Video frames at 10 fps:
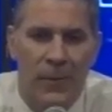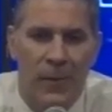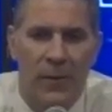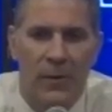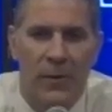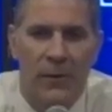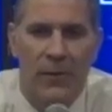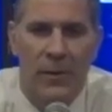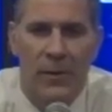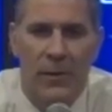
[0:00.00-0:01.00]
the
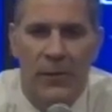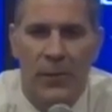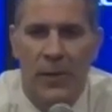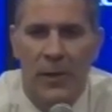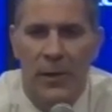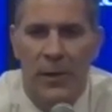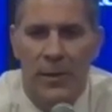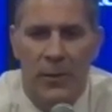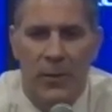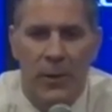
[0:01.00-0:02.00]
difference is, for me,
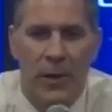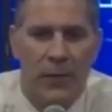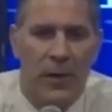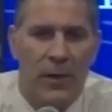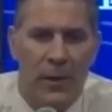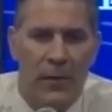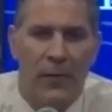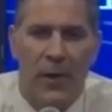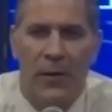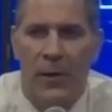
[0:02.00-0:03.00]
is that we have to
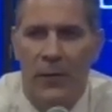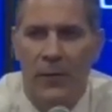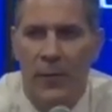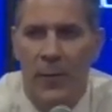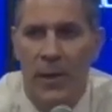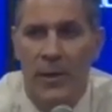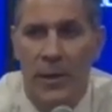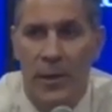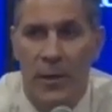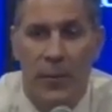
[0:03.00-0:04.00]
identify that
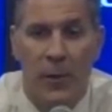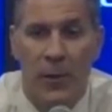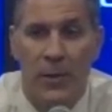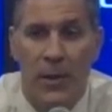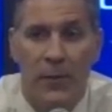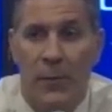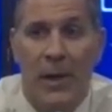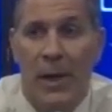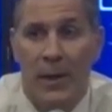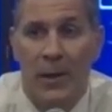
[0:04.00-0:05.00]
information, and the players have to
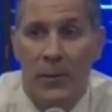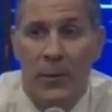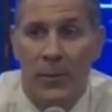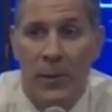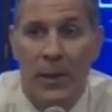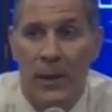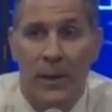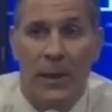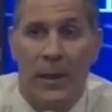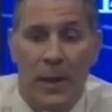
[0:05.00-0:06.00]
buy into it
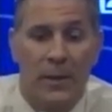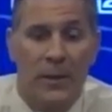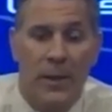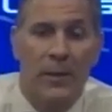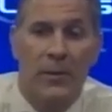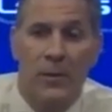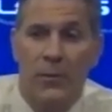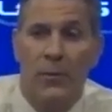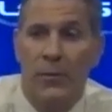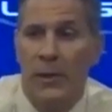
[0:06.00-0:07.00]
immediately. It can't take
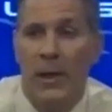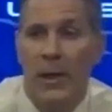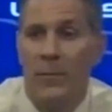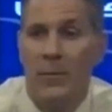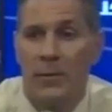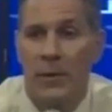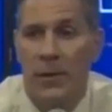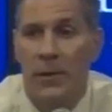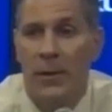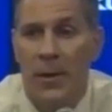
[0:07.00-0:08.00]
2-3 games
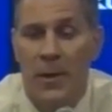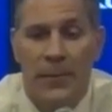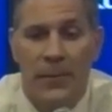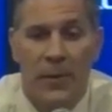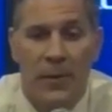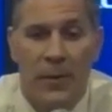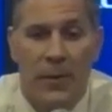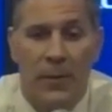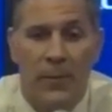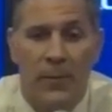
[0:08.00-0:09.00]
to
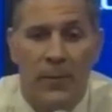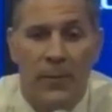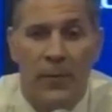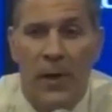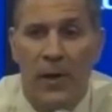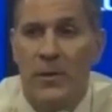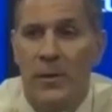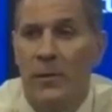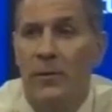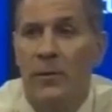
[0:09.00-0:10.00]
find
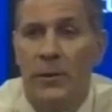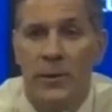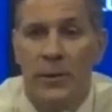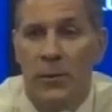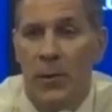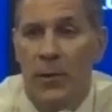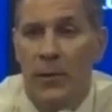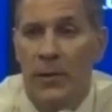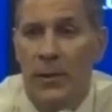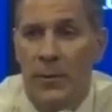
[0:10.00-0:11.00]
solutions to what
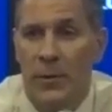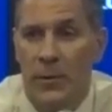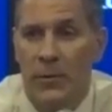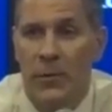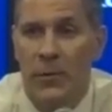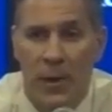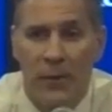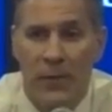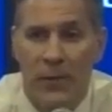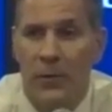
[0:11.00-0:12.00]
other teams are doing. You
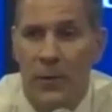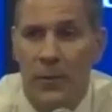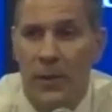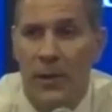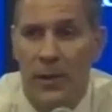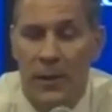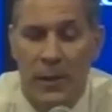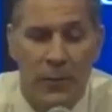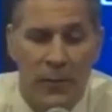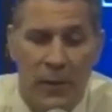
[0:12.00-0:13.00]
have to do it
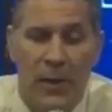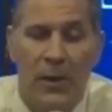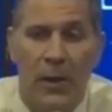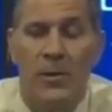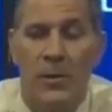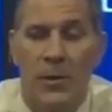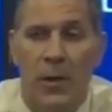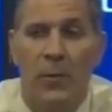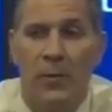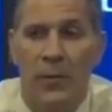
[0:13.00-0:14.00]
immediately. And we've done a nice
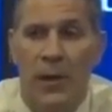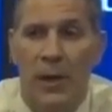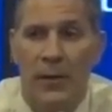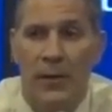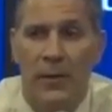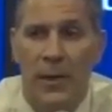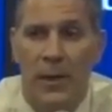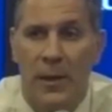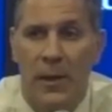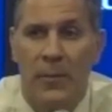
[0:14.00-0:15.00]
job over that in
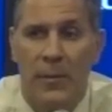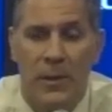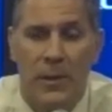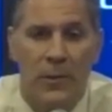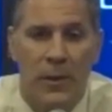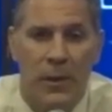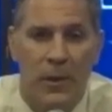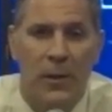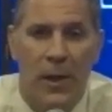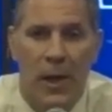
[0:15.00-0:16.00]
10 games. You can
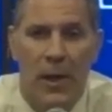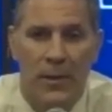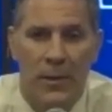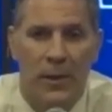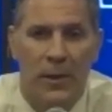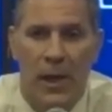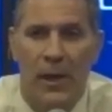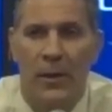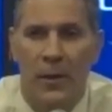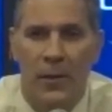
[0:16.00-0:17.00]
hear guys like
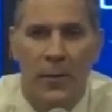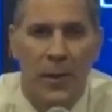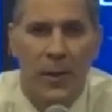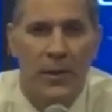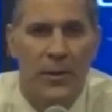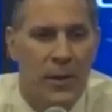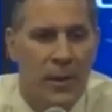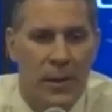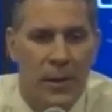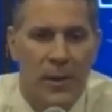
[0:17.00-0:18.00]
Landy on the bench.
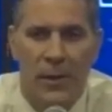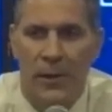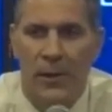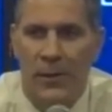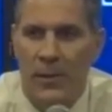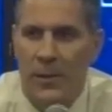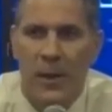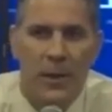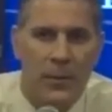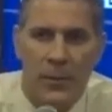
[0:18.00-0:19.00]
He'll say,
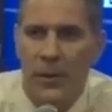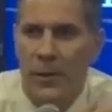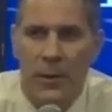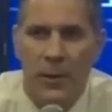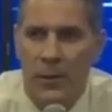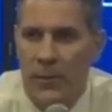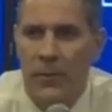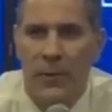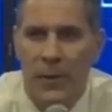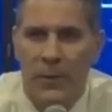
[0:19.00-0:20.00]
that's what
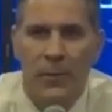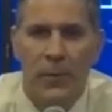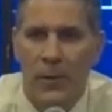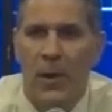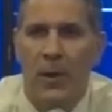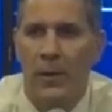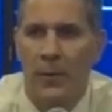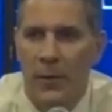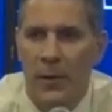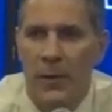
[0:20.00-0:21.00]
we're talking
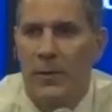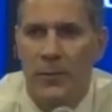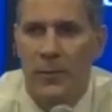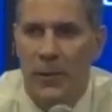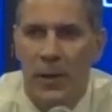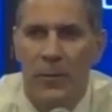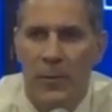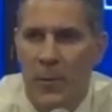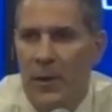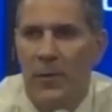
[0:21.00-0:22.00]
about. That's, you got to be
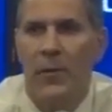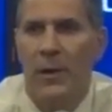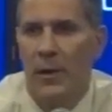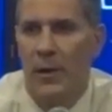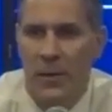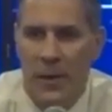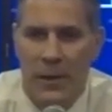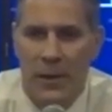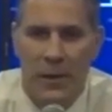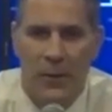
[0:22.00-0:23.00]
better there. And
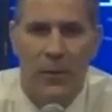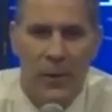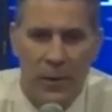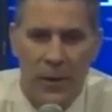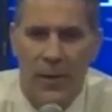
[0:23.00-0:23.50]
like, they'll be